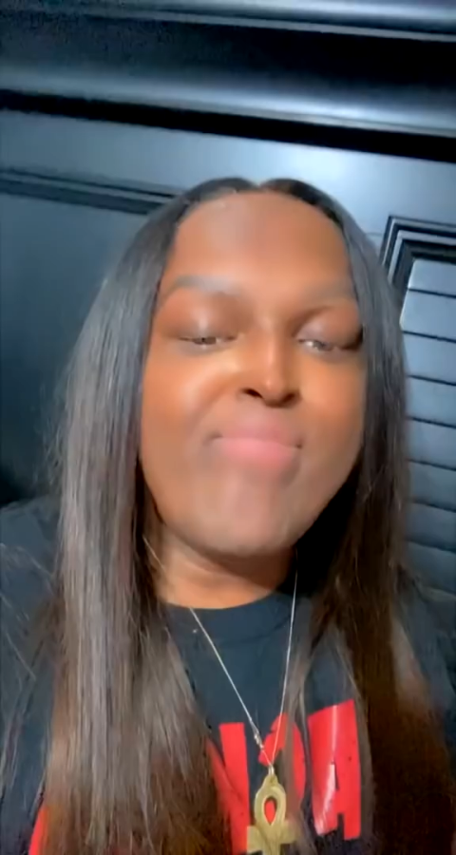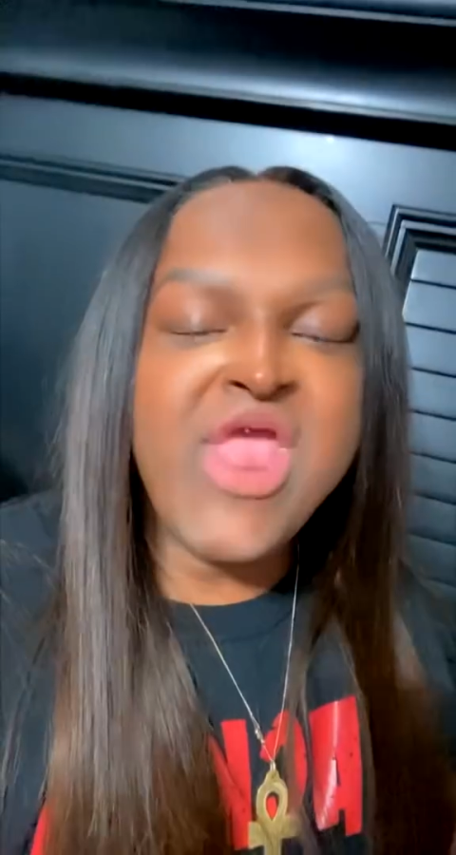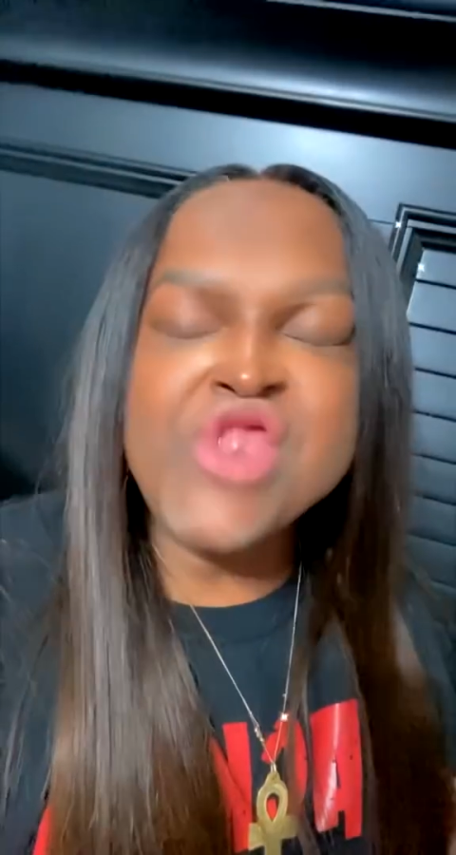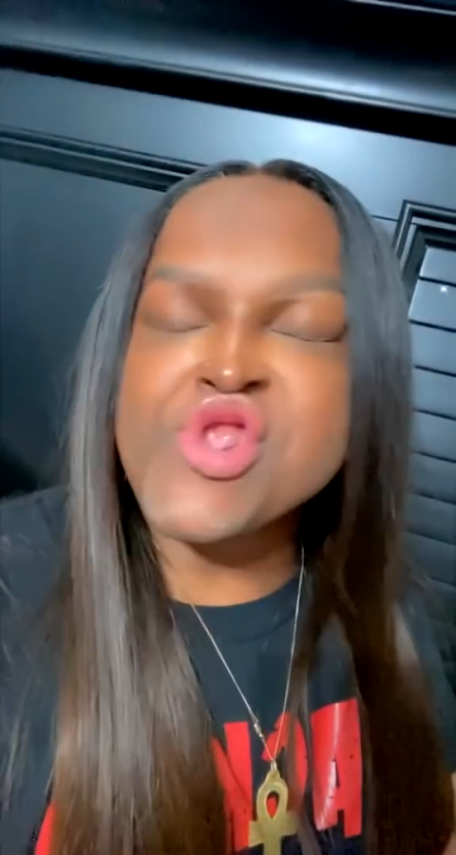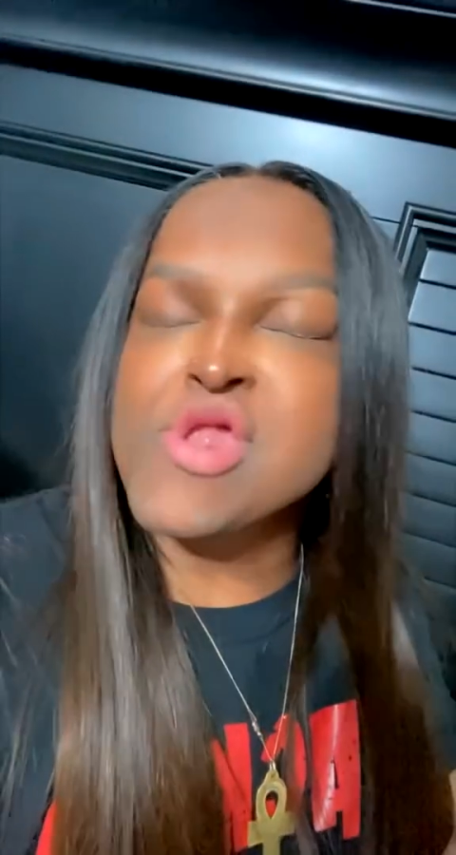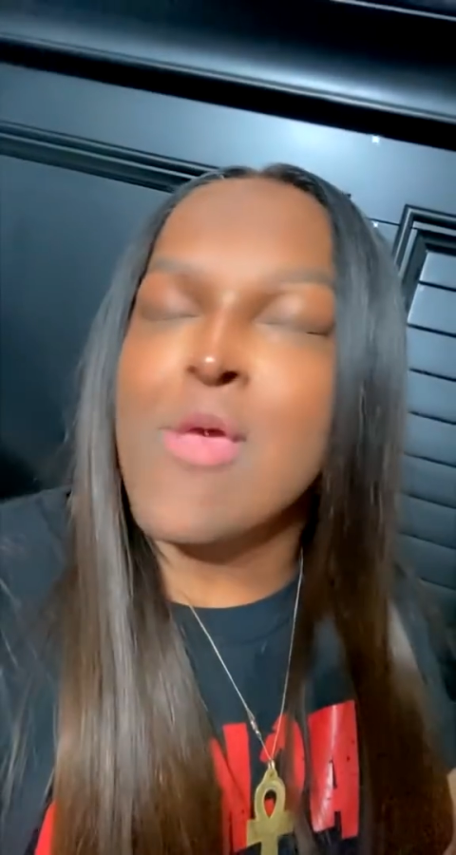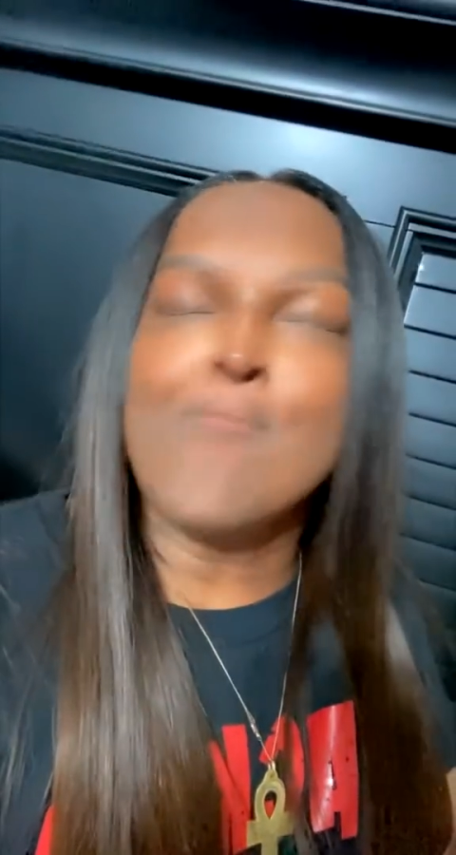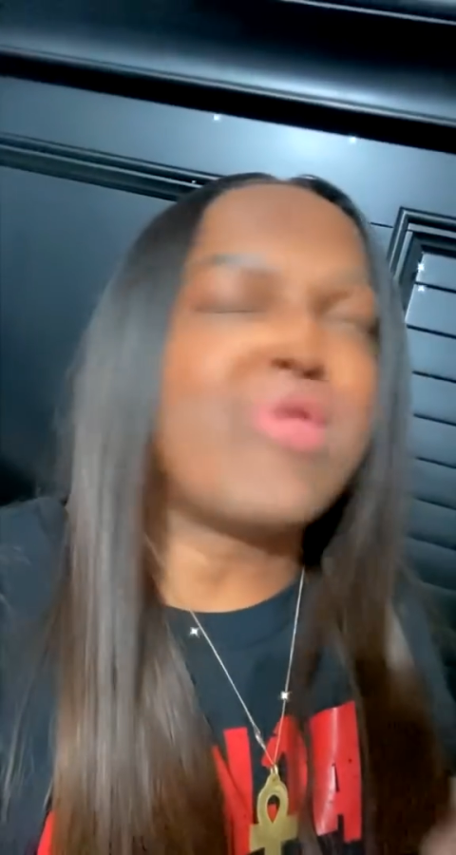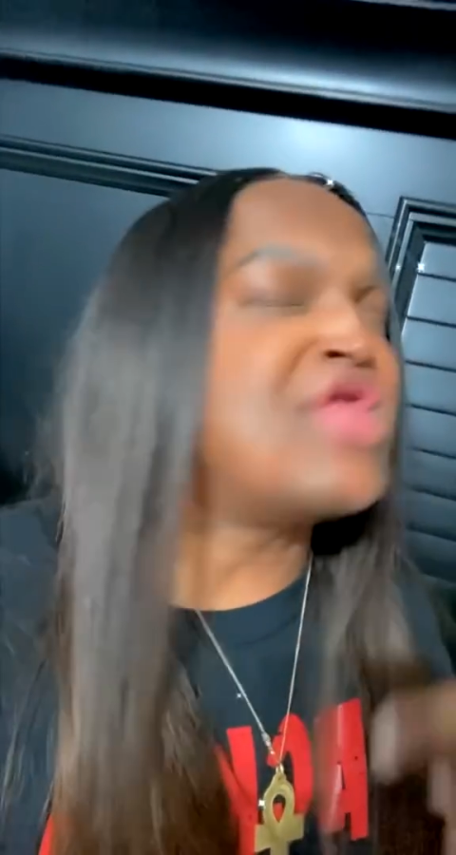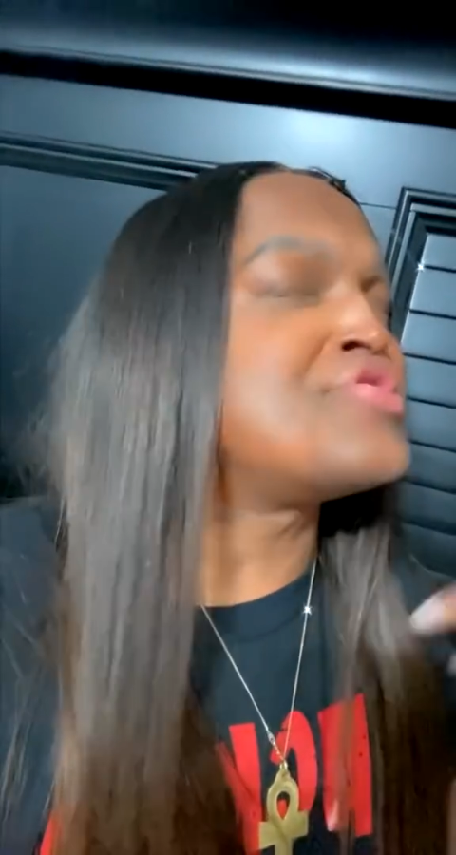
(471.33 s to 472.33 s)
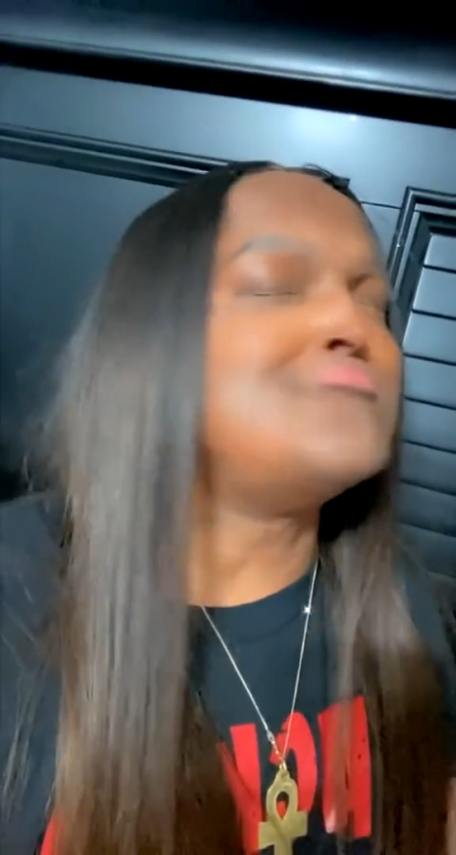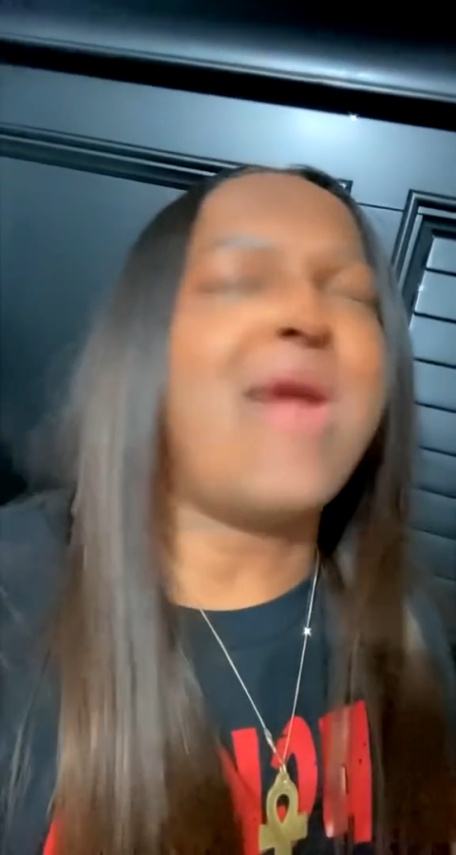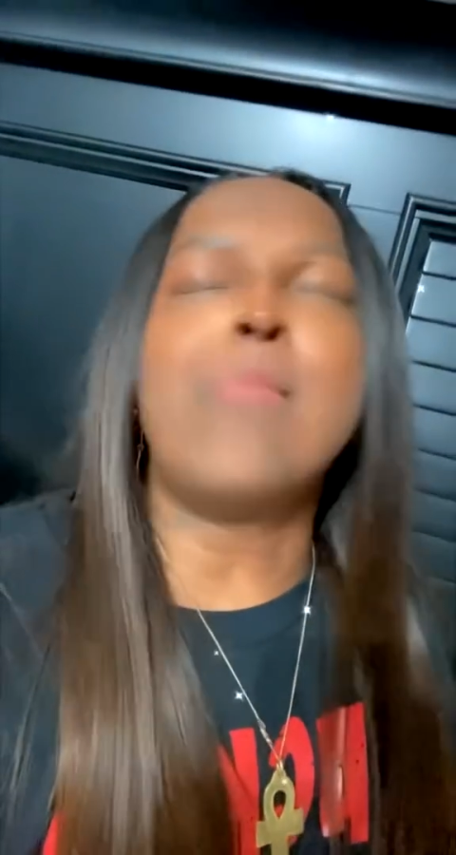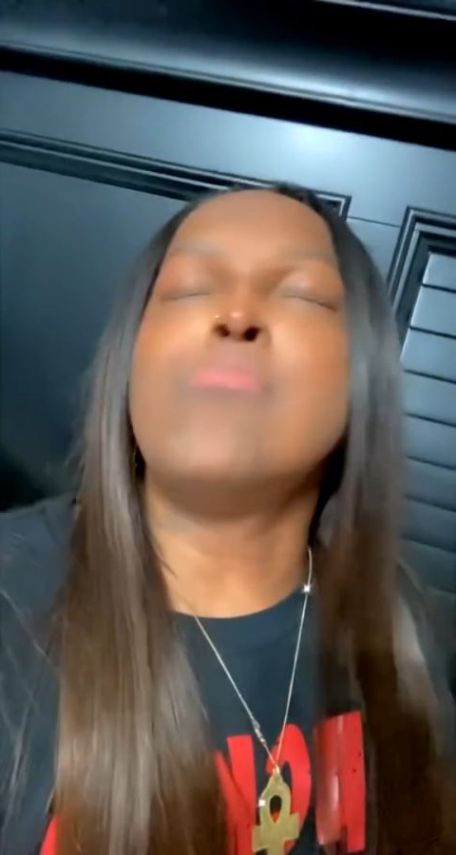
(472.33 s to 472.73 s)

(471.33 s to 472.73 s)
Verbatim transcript: Bitch, bitch, my